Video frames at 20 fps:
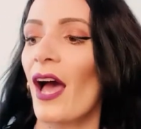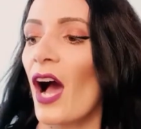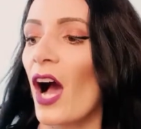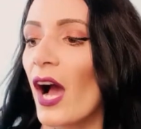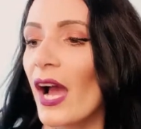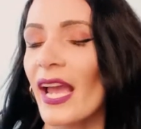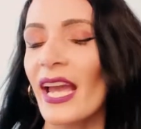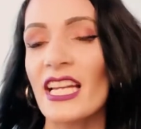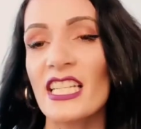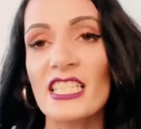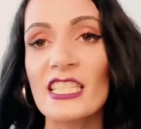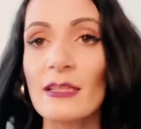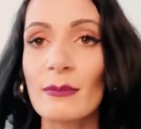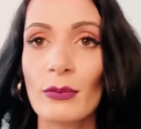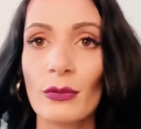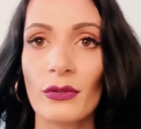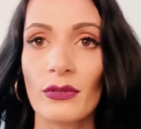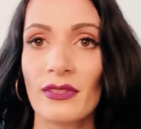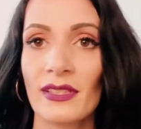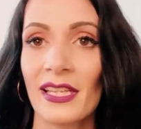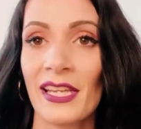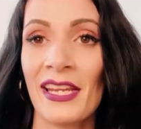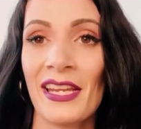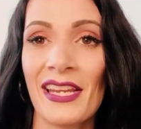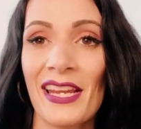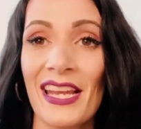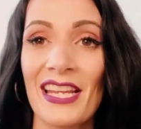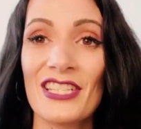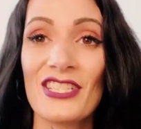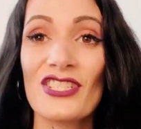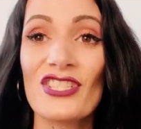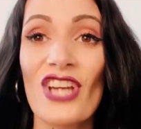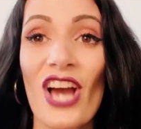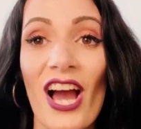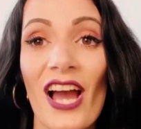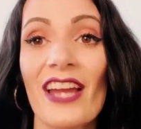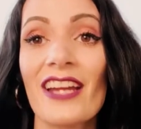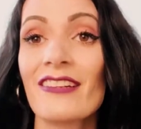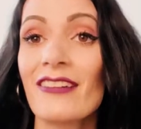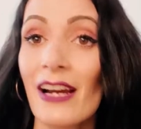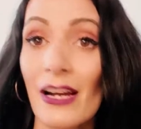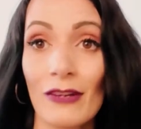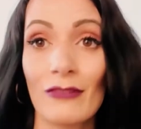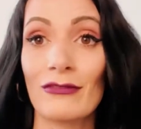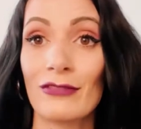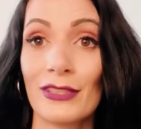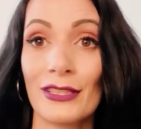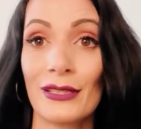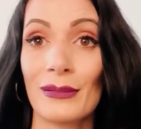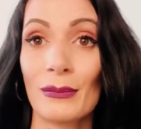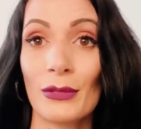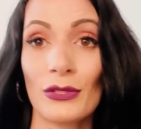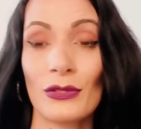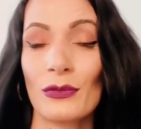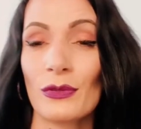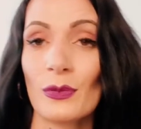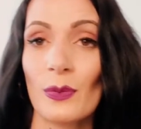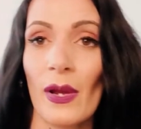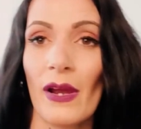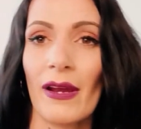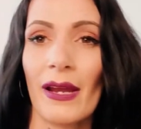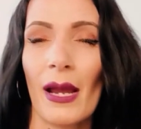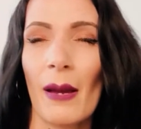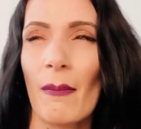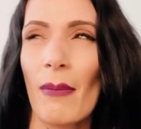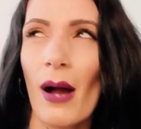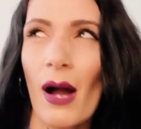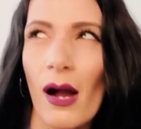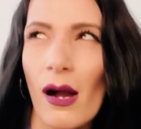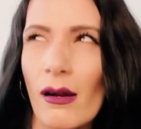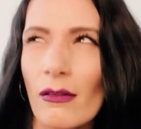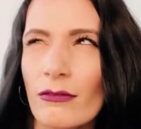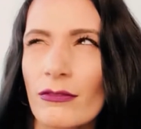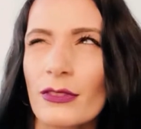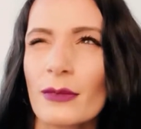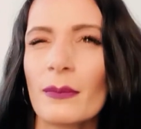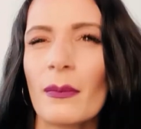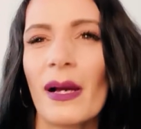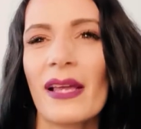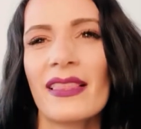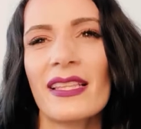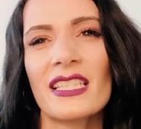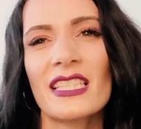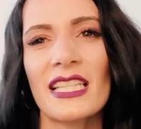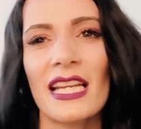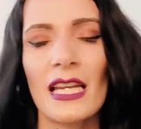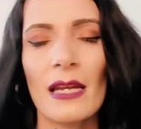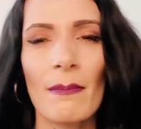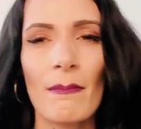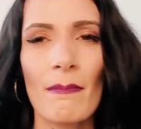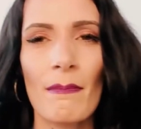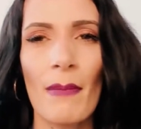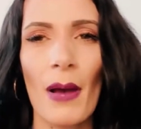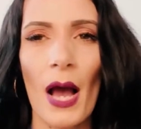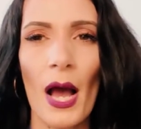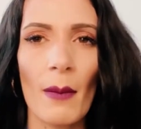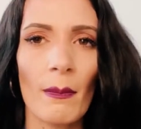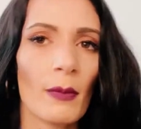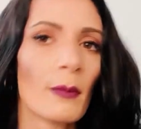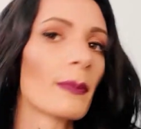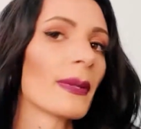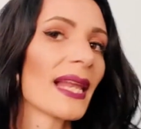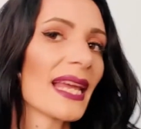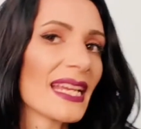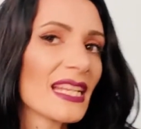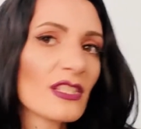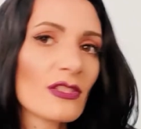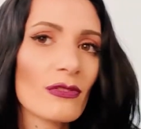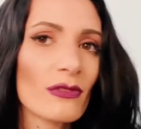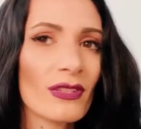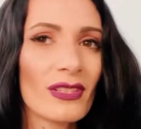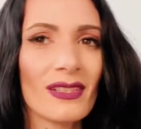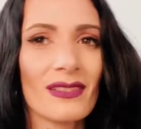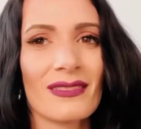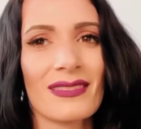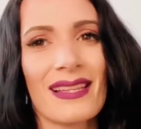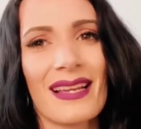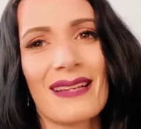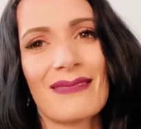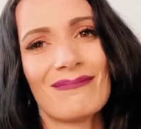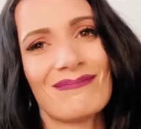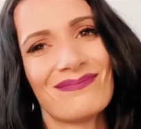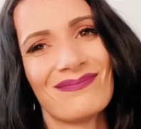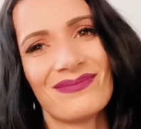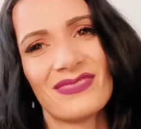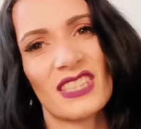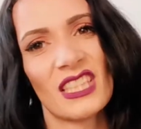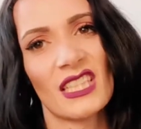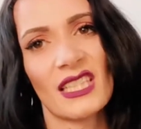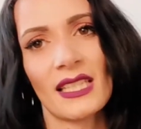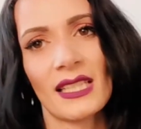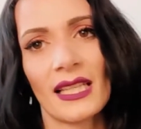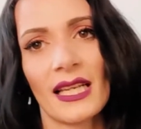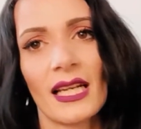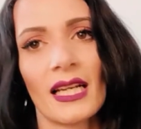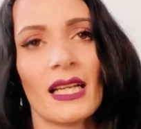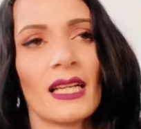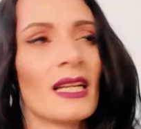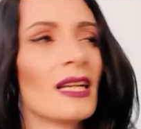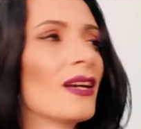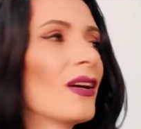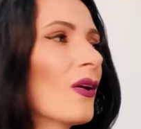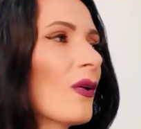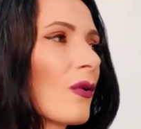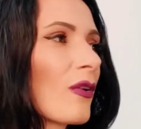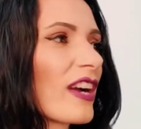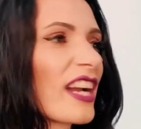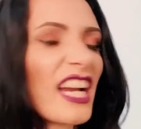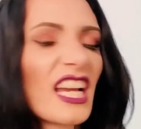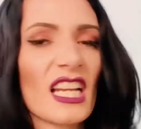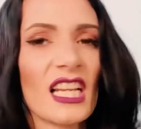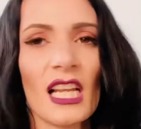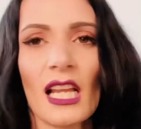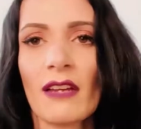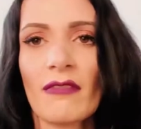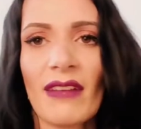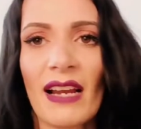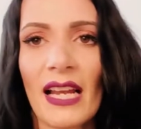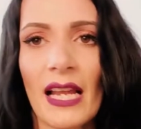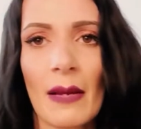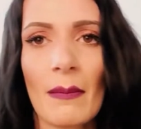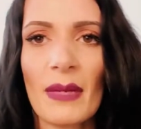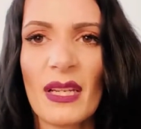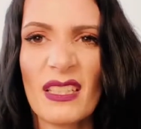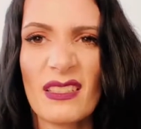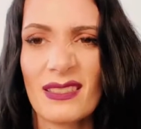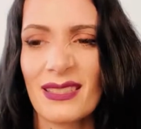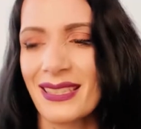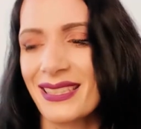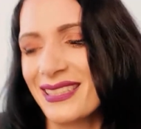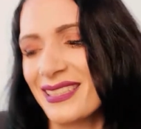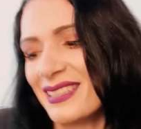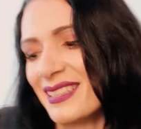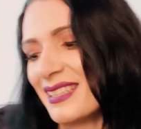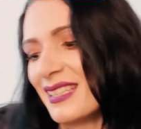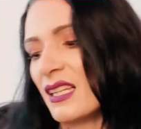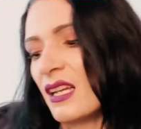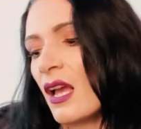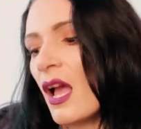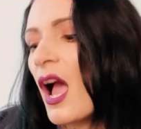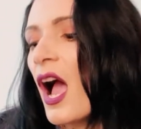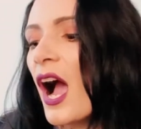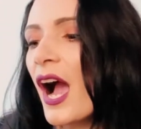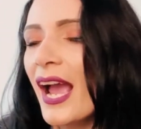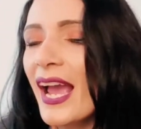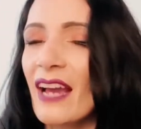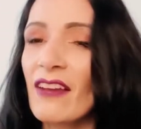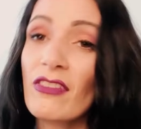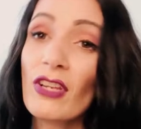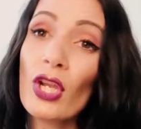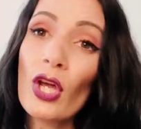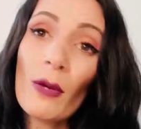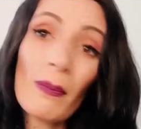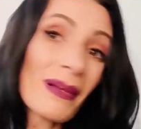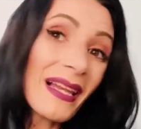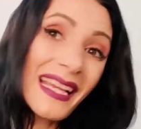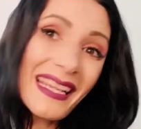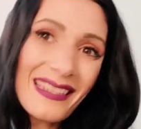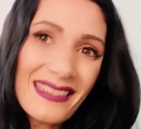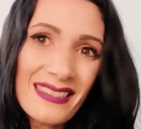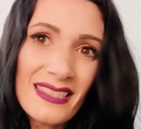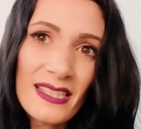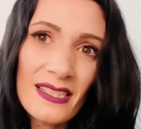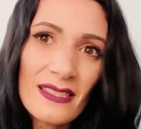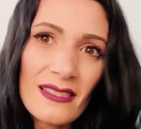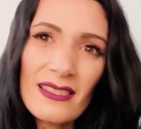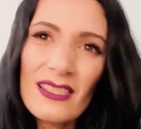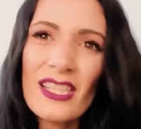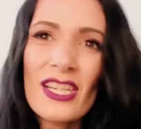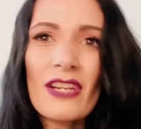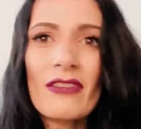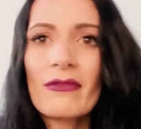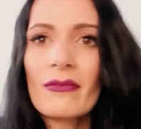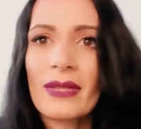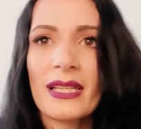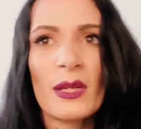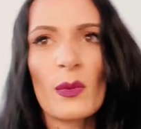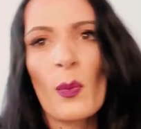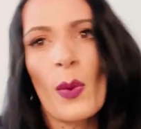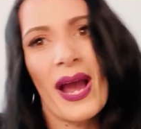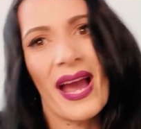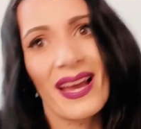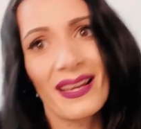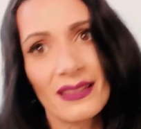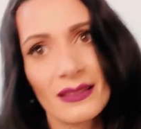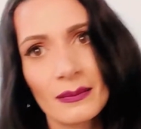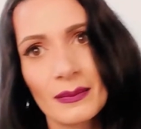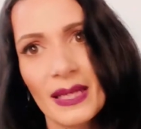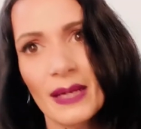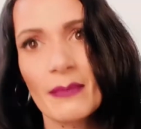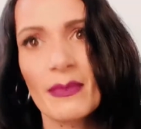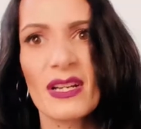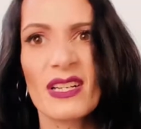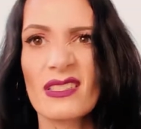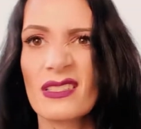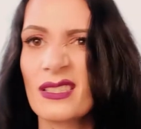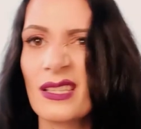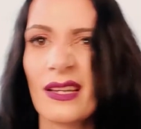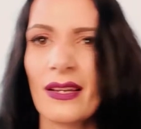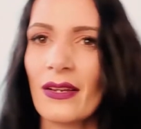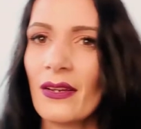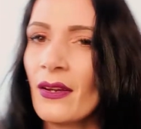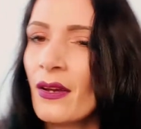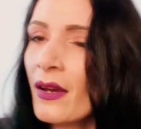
I actually bought the entire outfit the model was wearing, apart from, I think she had a purple blazer on. I was like, don't need that. Or I kind of like ran out of money. I was like, I have a lot of blazers and I don't really wear them that much, so